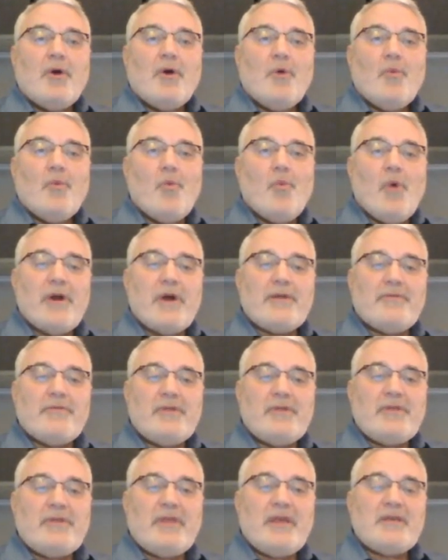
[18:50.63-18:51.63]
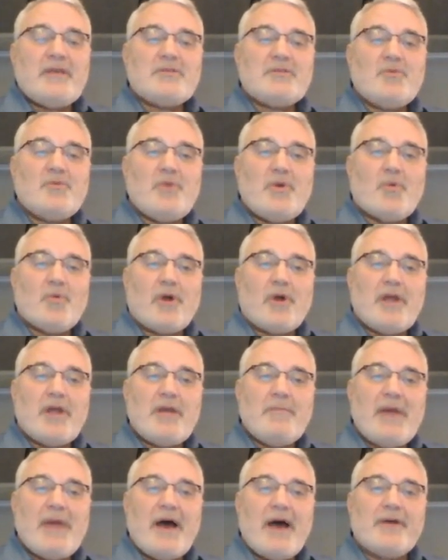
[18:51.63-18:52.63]
One of the things that we worry
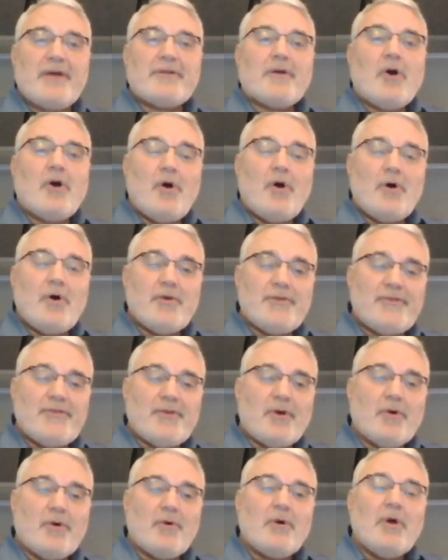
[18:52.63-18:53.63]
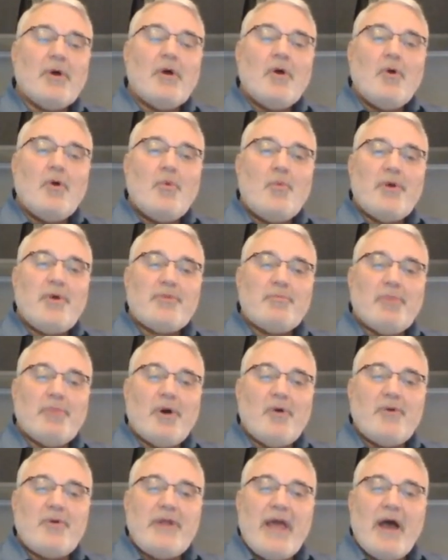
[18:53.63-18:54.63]
about also with
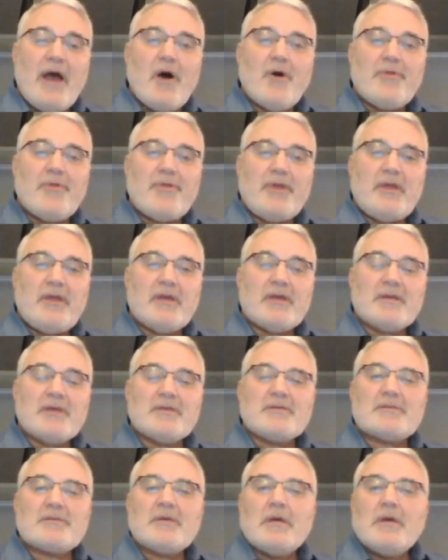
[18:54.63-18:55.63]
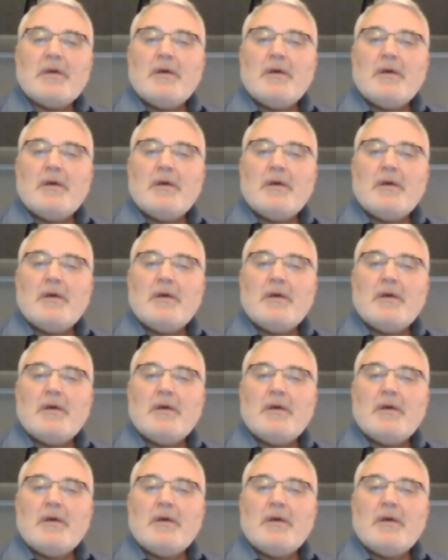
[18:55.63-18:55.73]
bone health is